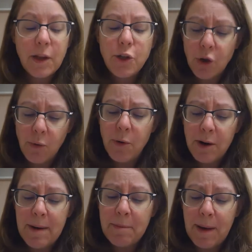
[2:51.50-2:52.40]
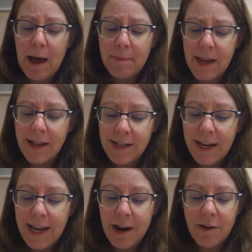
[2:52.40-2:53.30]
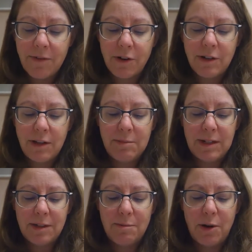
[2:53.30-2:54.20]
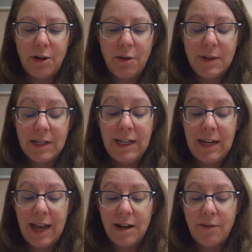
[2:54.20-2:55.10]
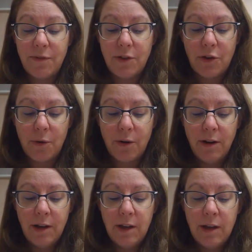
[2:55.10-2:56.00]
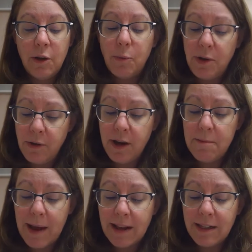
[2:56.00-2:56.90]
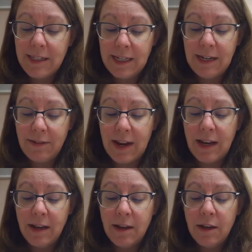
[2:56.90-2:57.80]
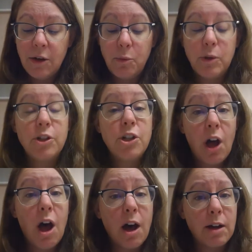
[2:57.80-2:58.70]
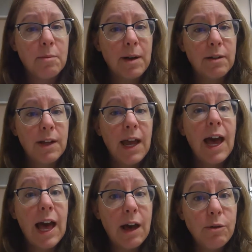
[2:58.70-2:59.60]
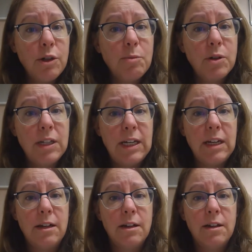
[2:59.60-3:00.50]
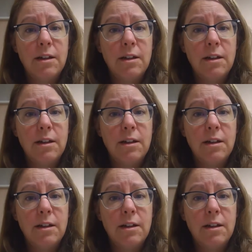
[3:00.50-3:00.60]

"Don't worry about Poppy, I'll take care of her," said Mrs. Murdo as Lina headed for the door. "When you come back this evening, we'll talk about how to proceed."